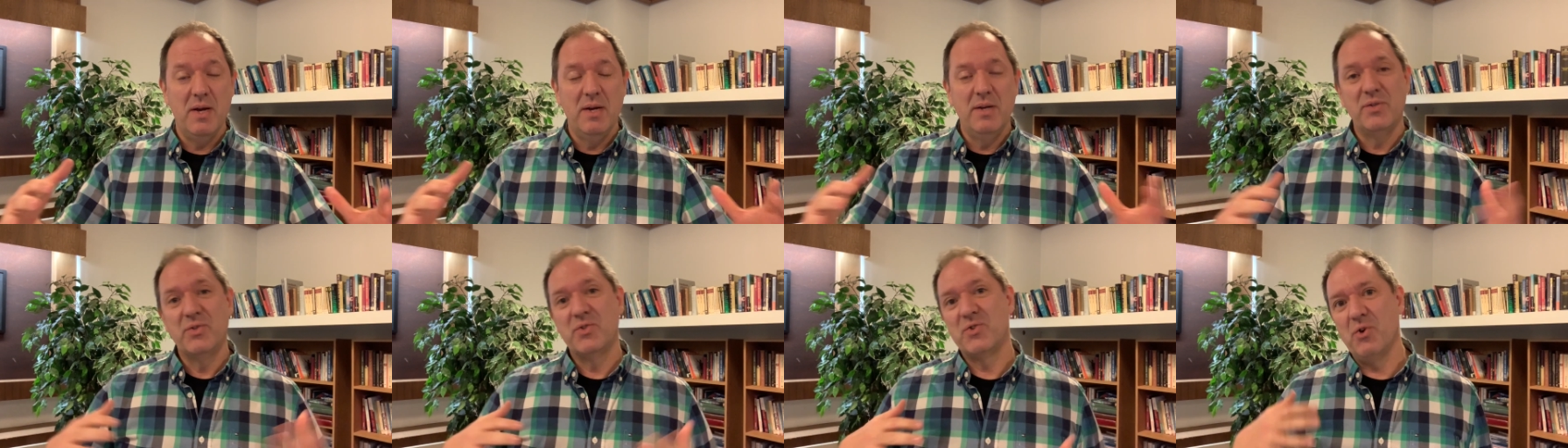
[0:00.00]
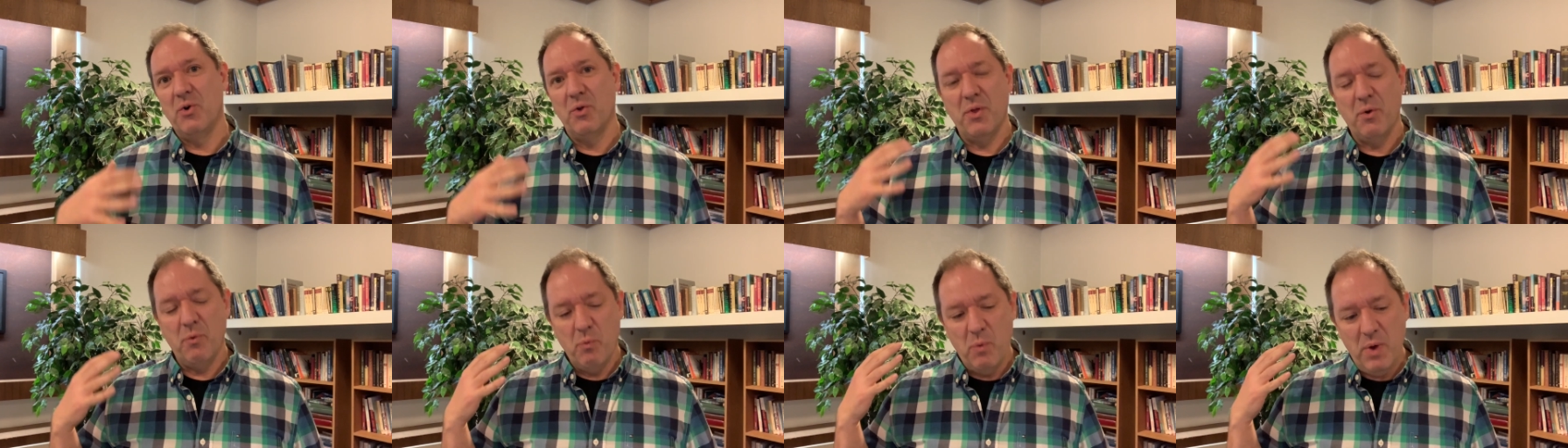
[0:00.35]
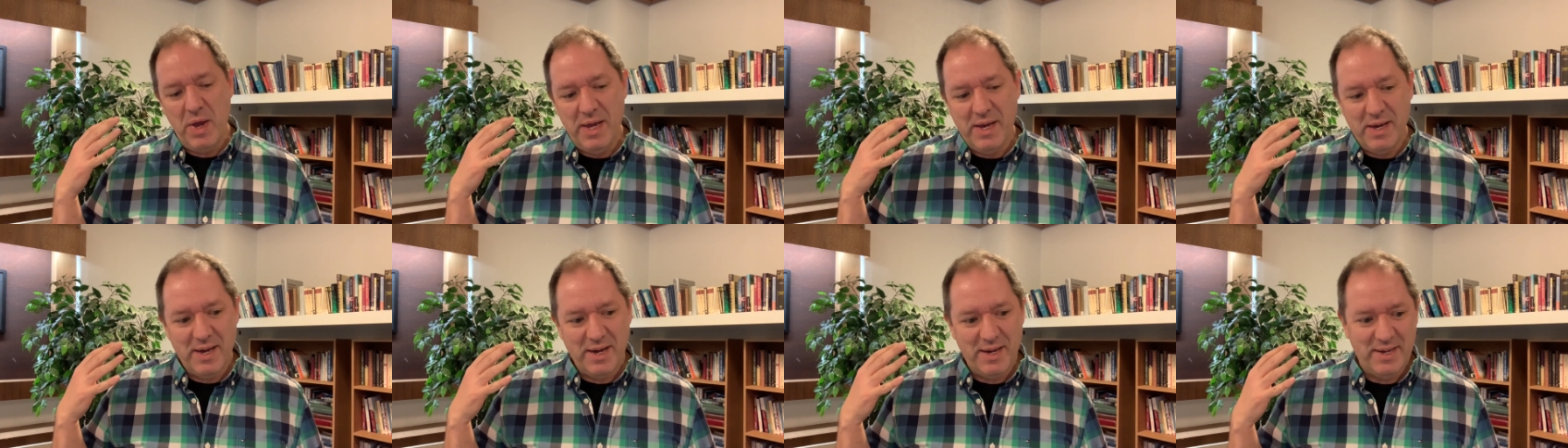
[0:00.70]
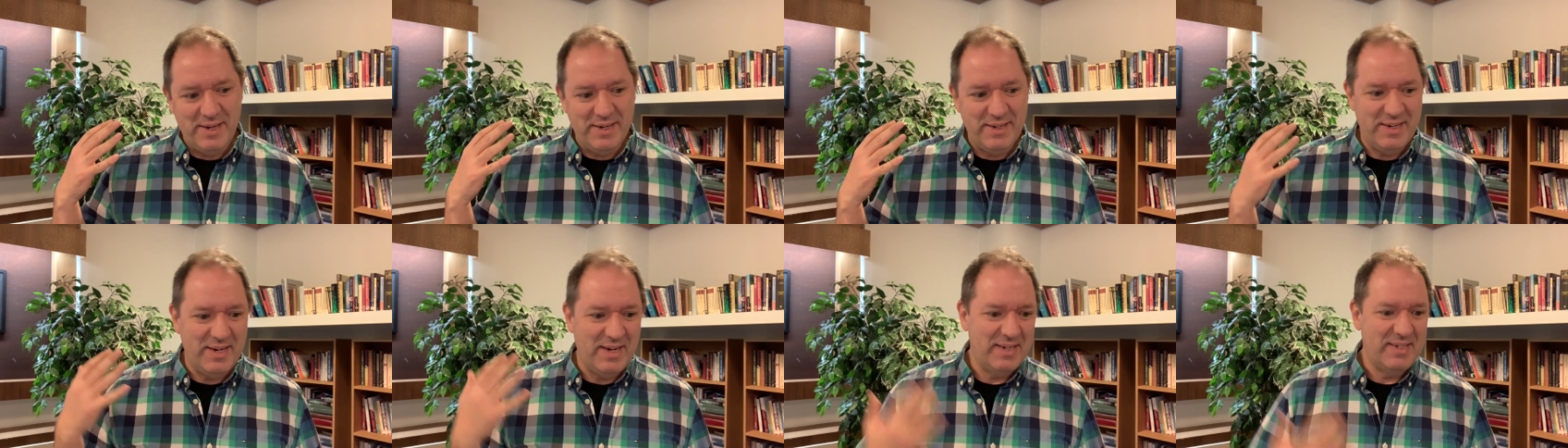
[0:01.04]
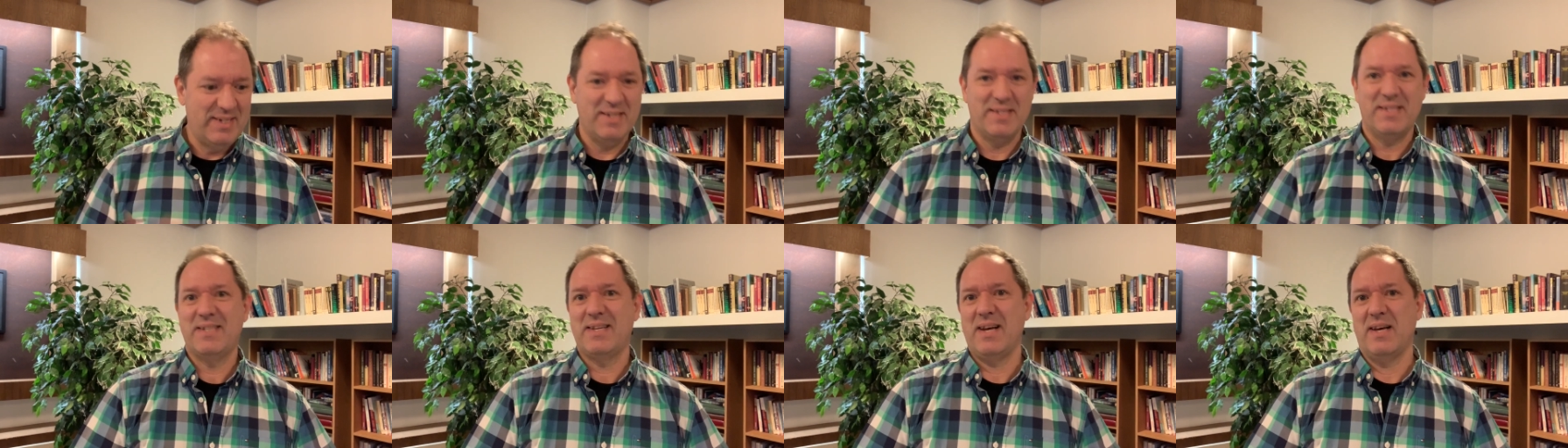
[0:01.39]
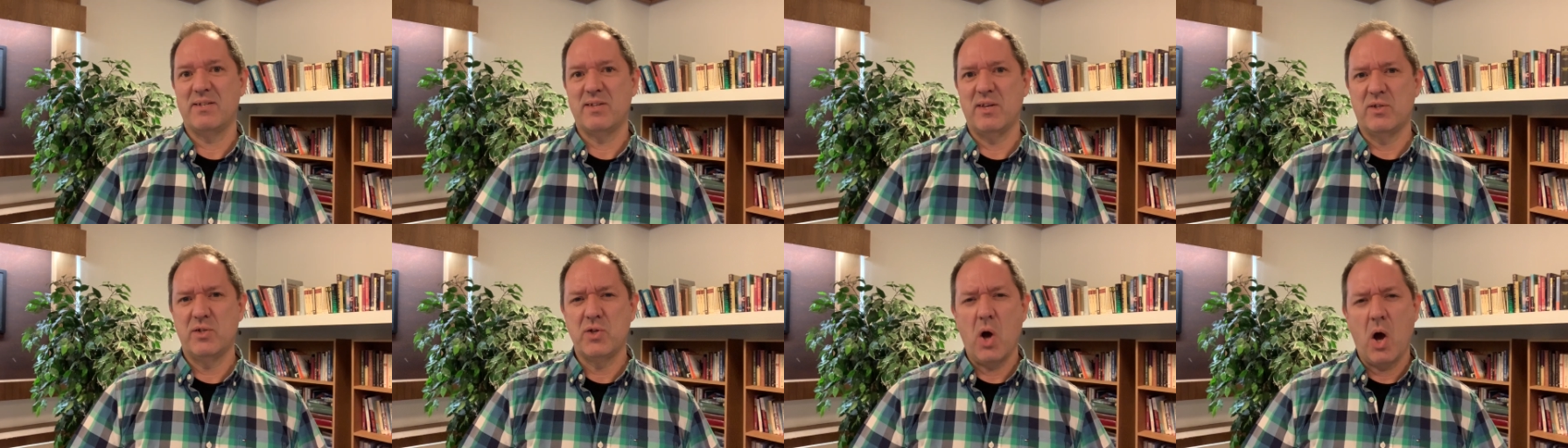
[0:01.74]
so that we can
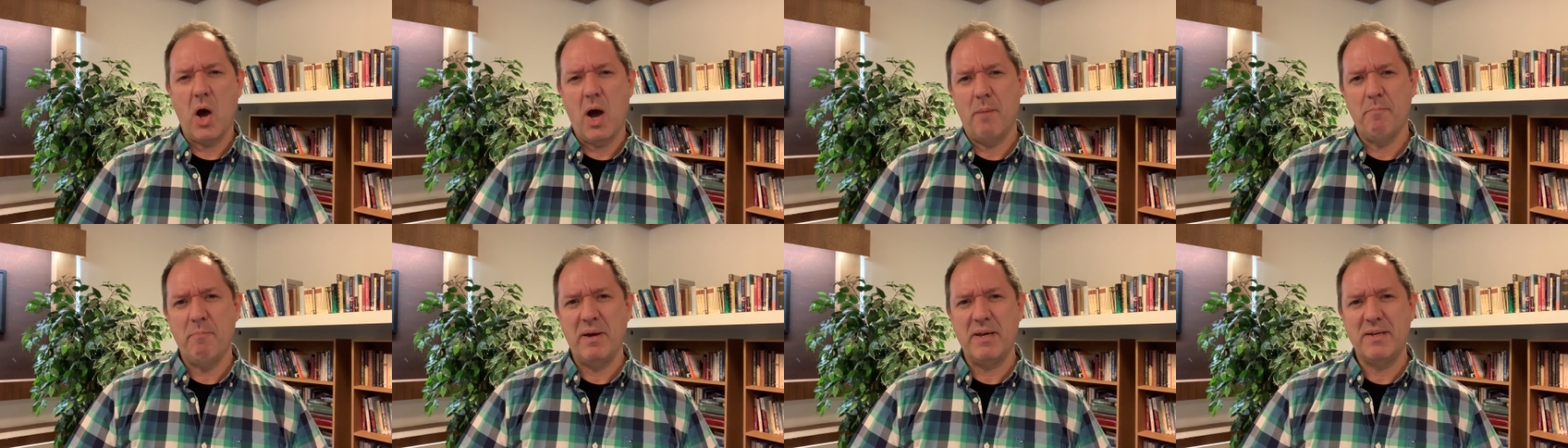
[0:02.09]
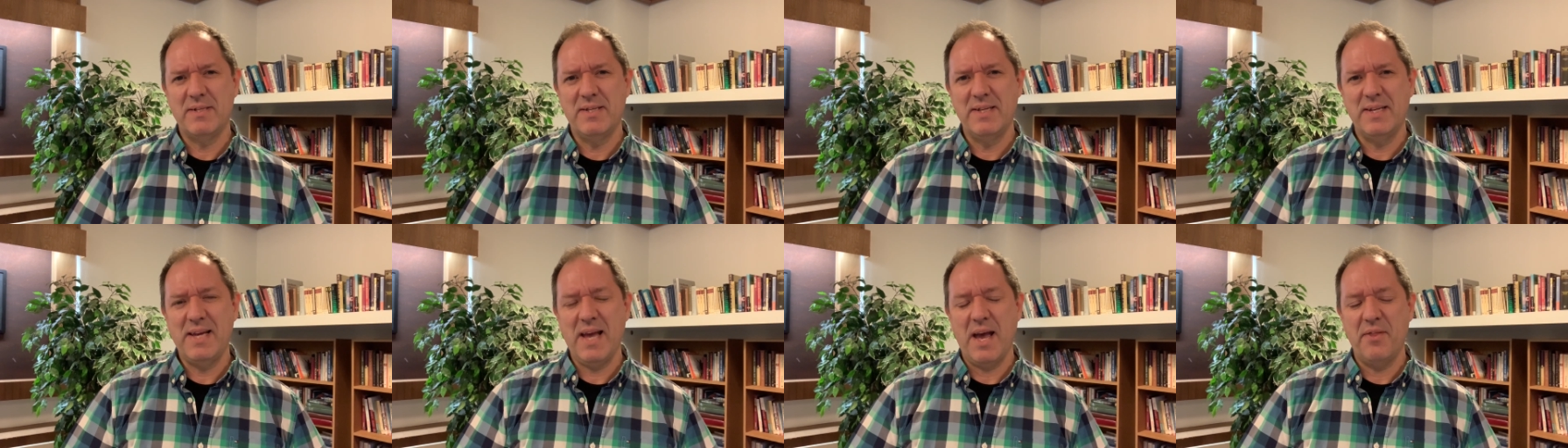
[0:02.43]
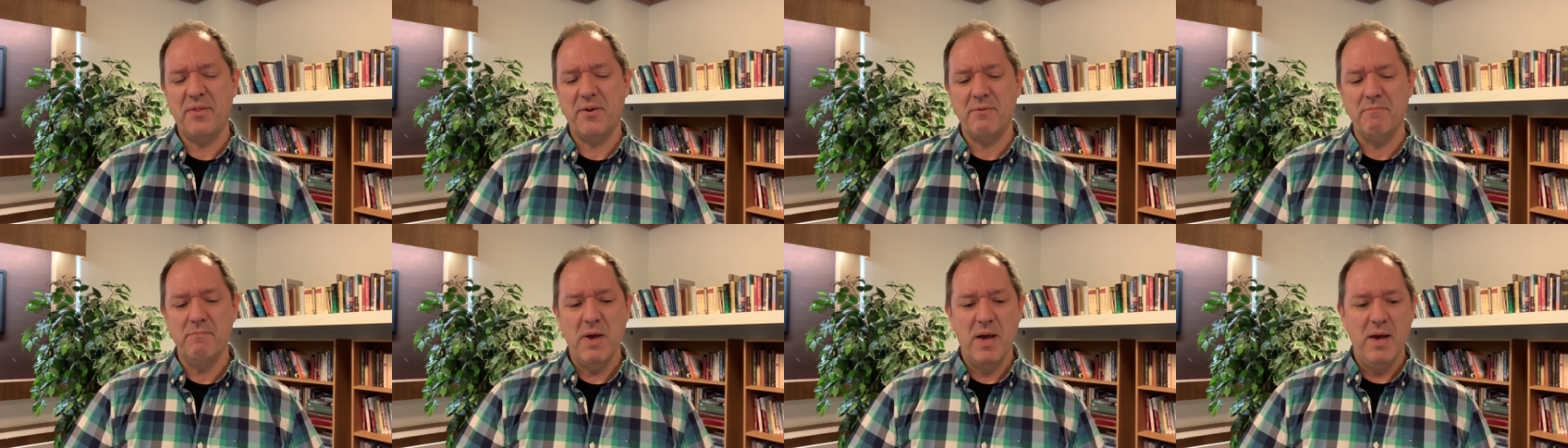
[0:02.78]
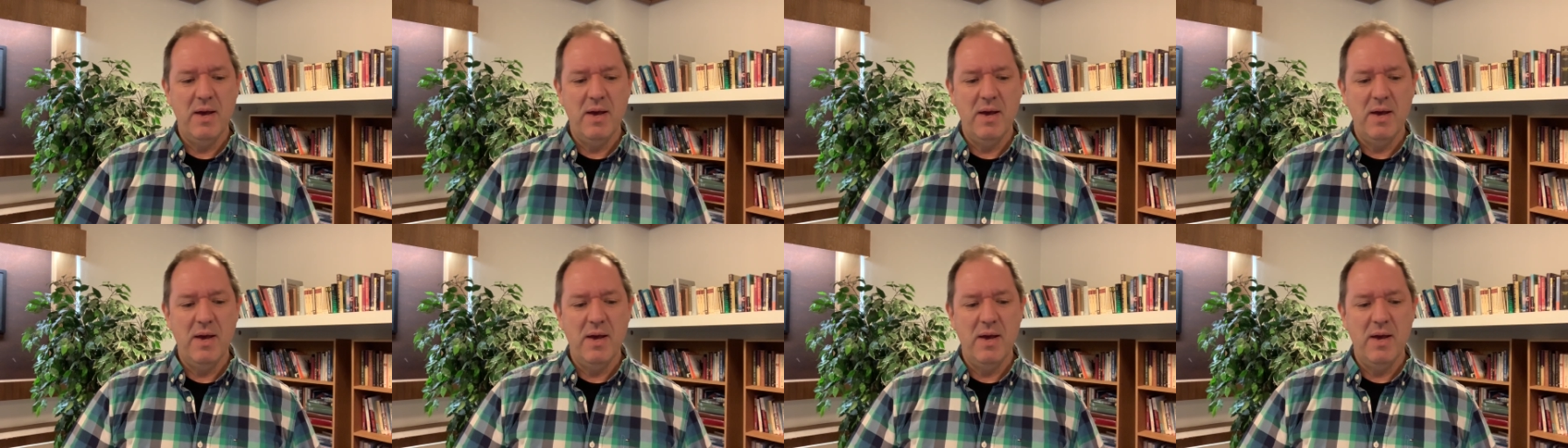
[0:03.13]
discuss a topic together